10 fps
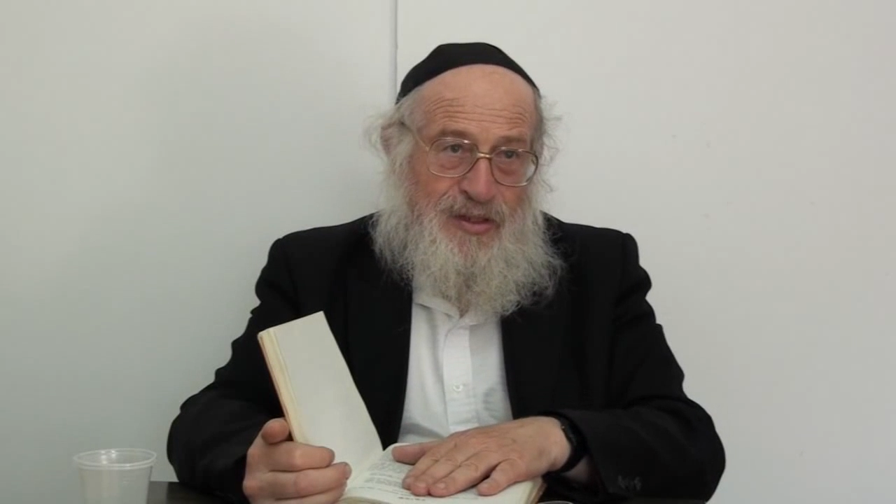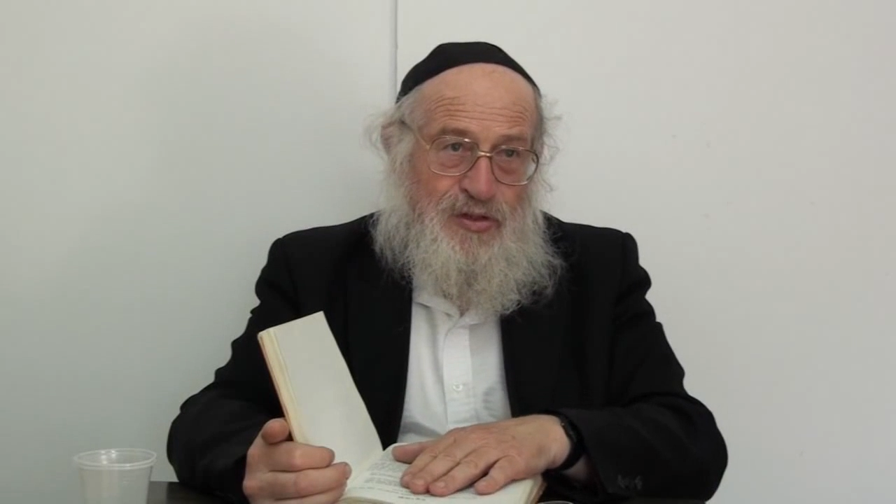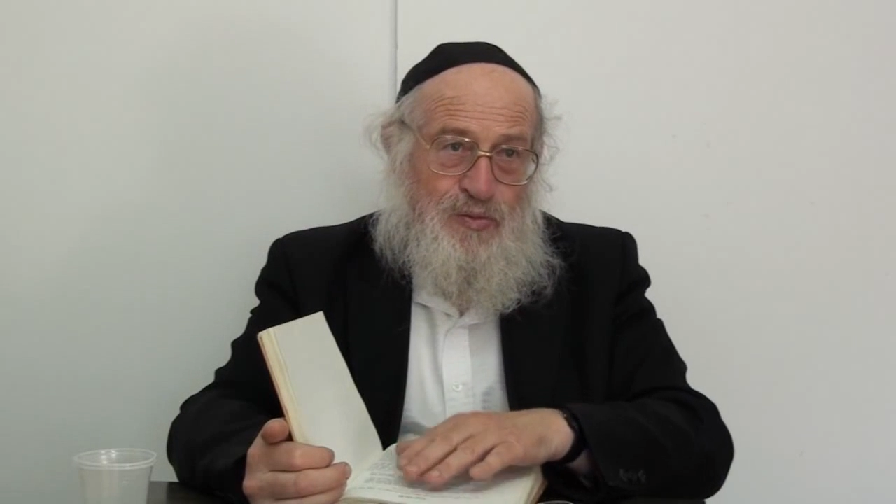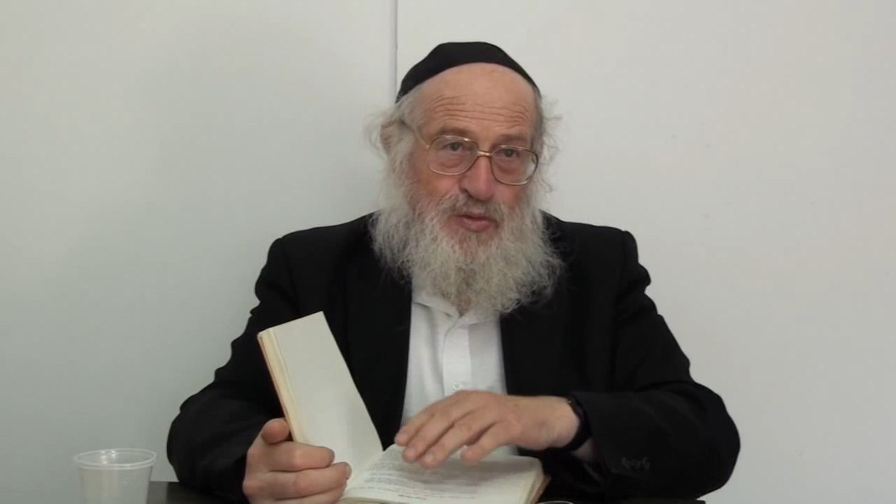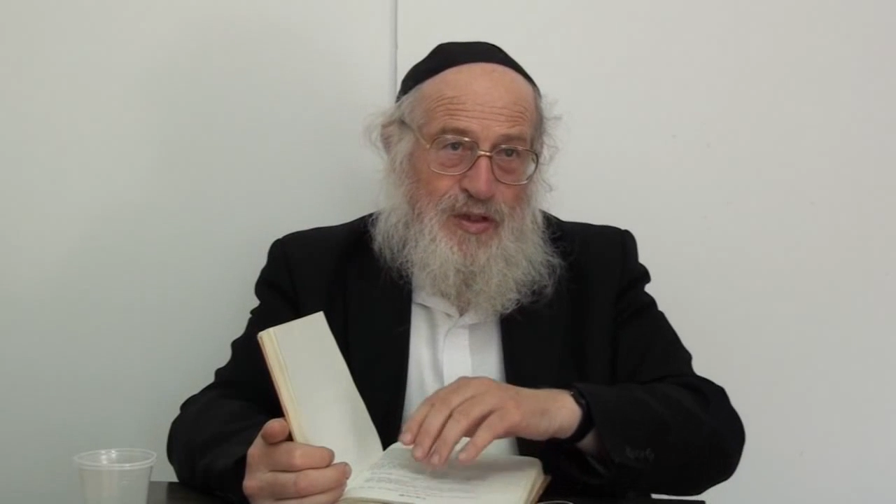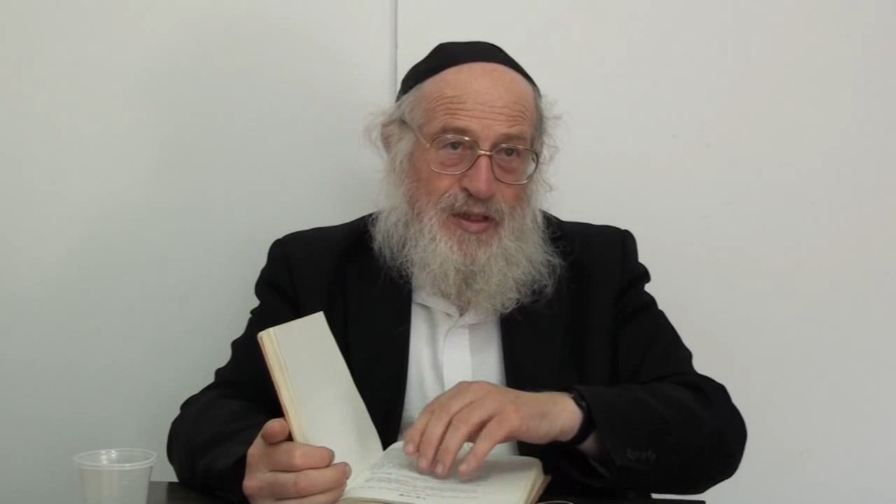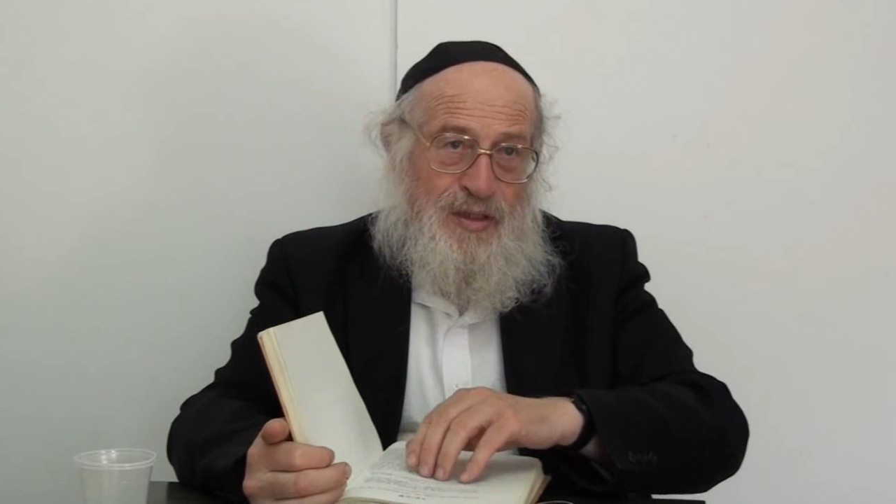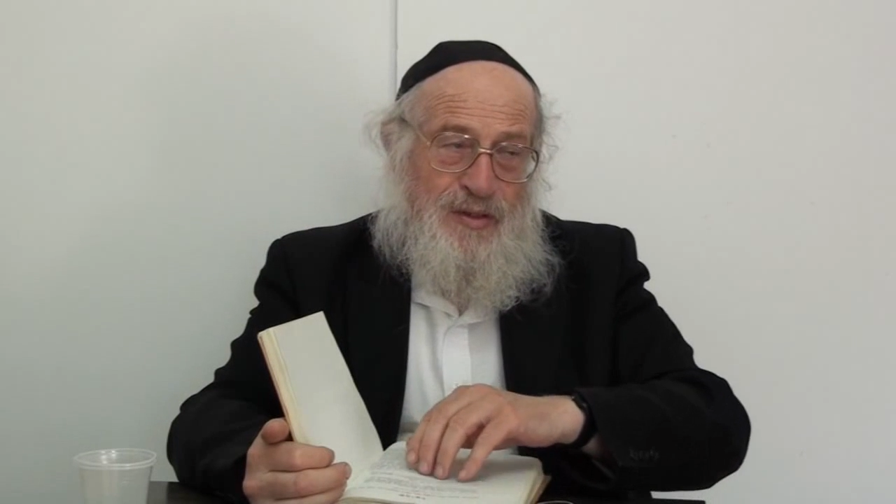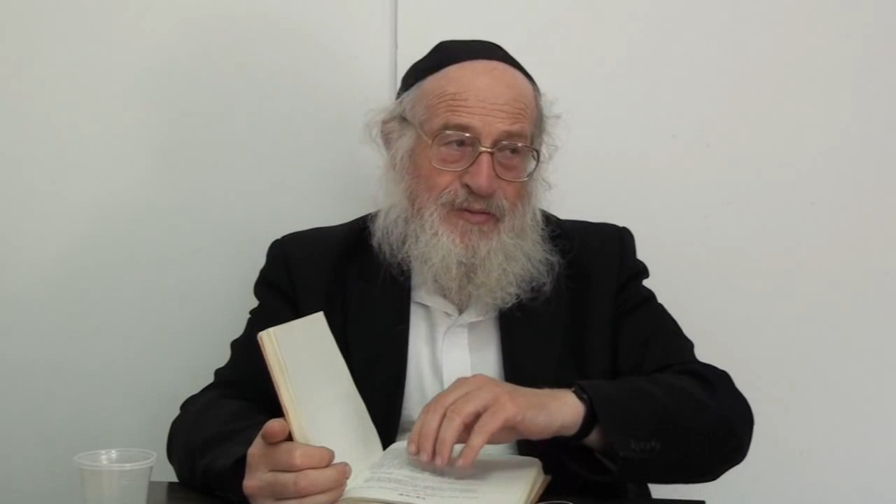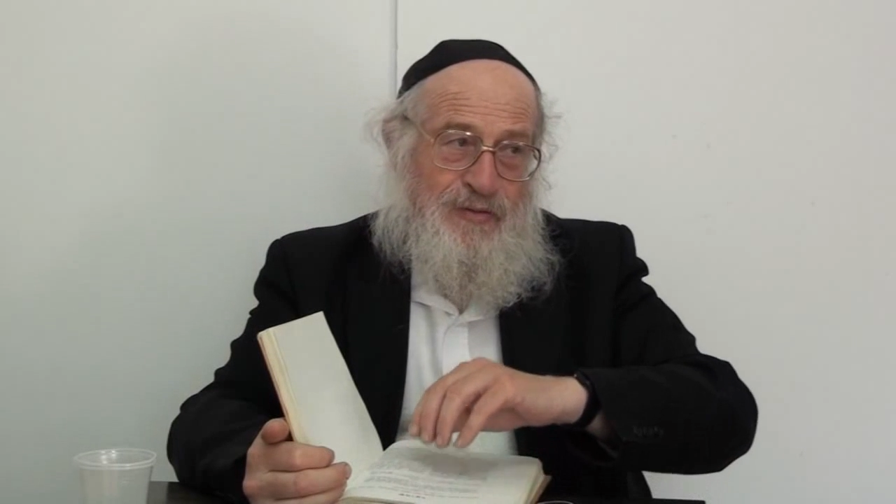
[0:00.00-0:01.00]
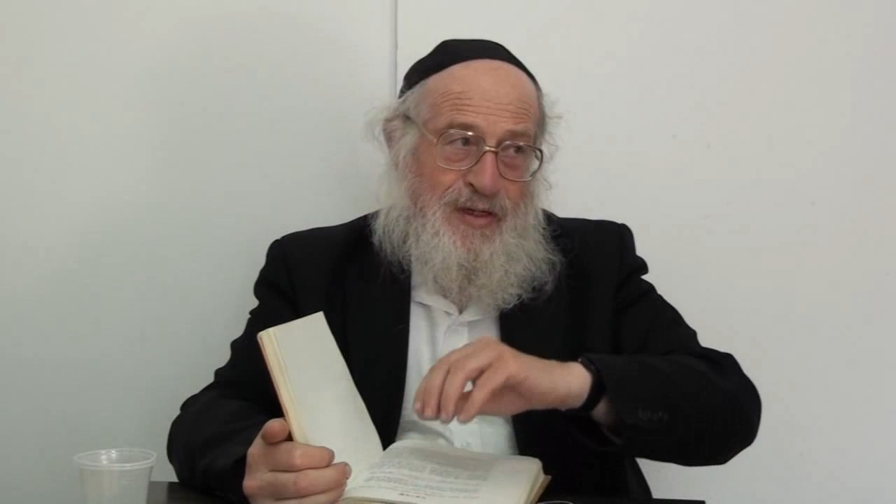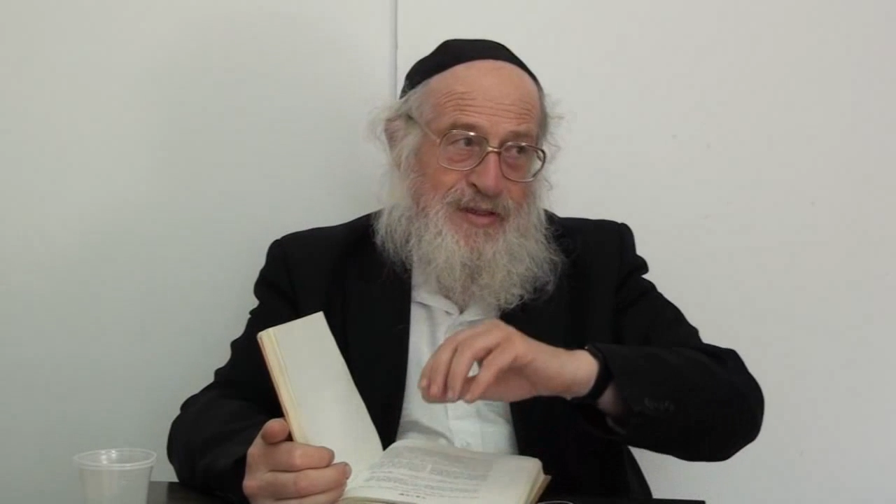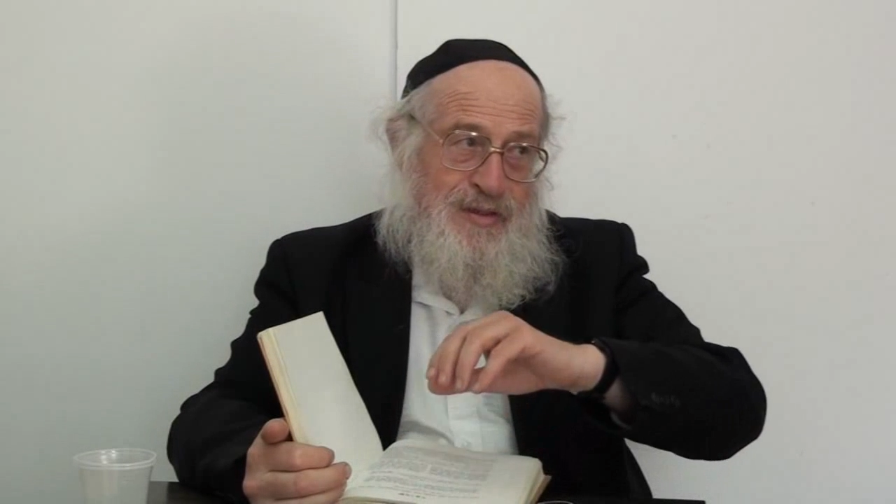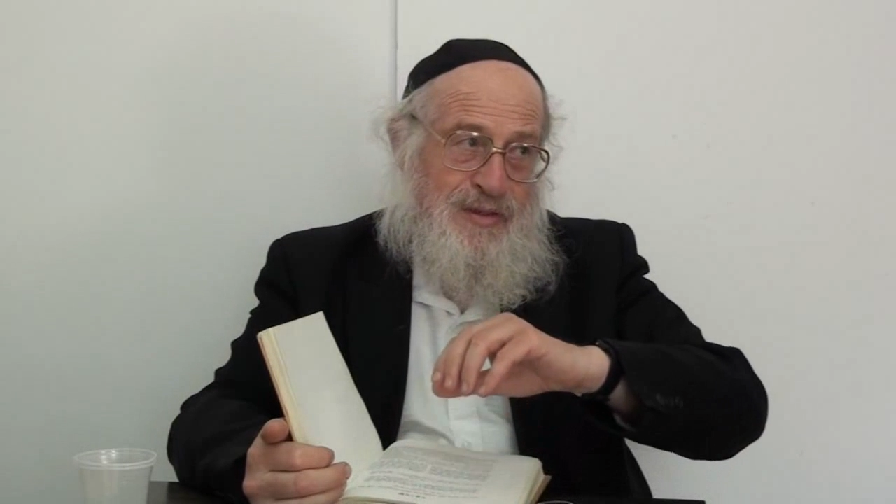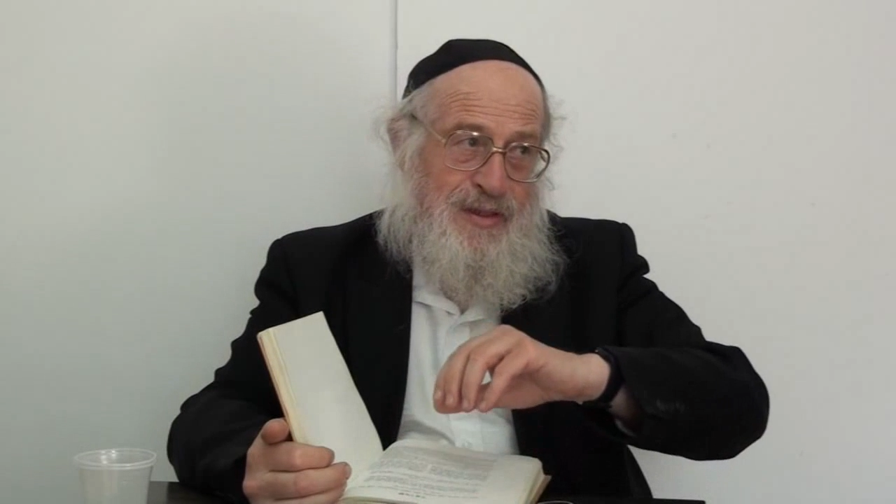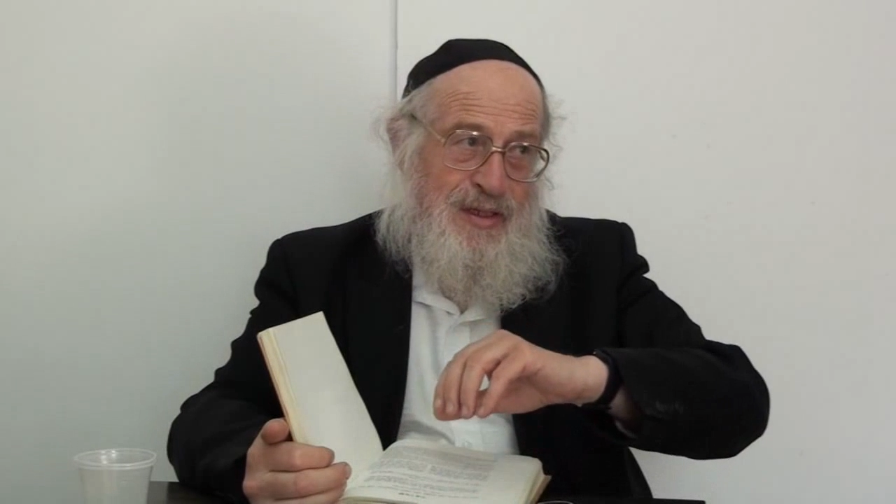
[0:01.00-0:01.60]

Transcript: Shmuel was